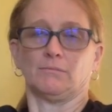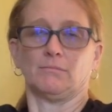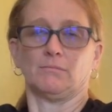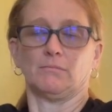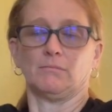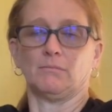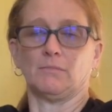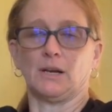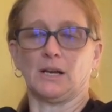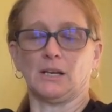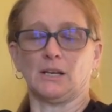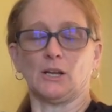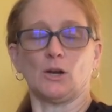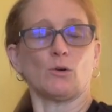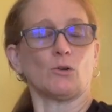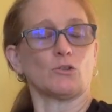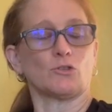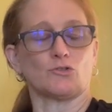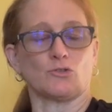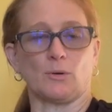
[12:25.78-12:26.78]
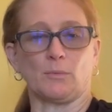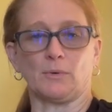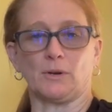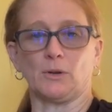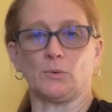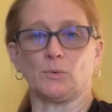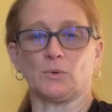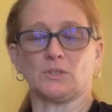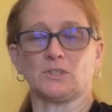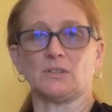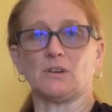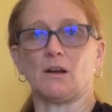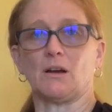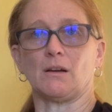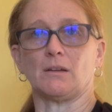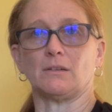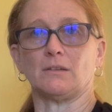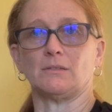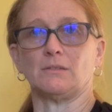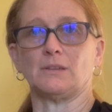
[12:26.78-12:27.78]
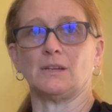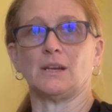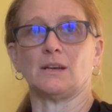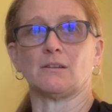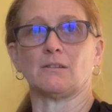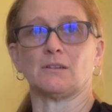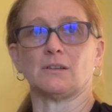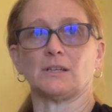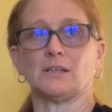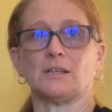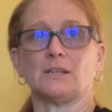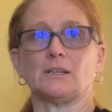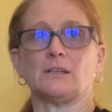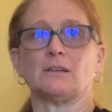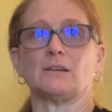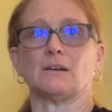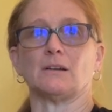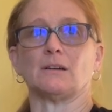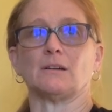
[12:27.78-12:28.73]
My lower extremity was not nearly